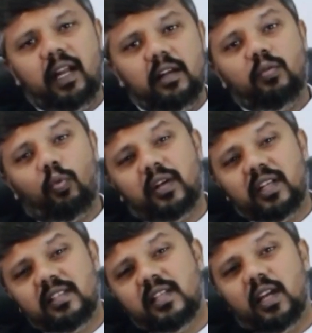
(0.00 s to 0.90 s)
and what
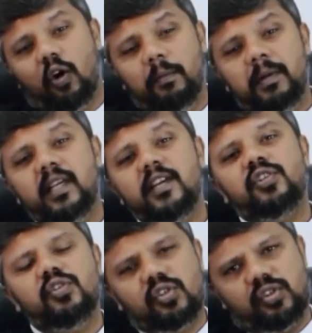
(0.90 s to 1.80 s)
is the
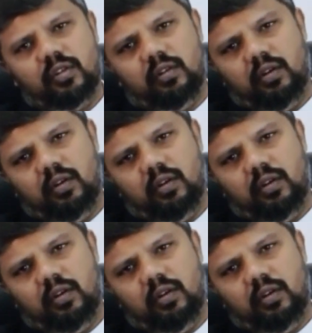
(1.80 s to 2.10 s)
obligations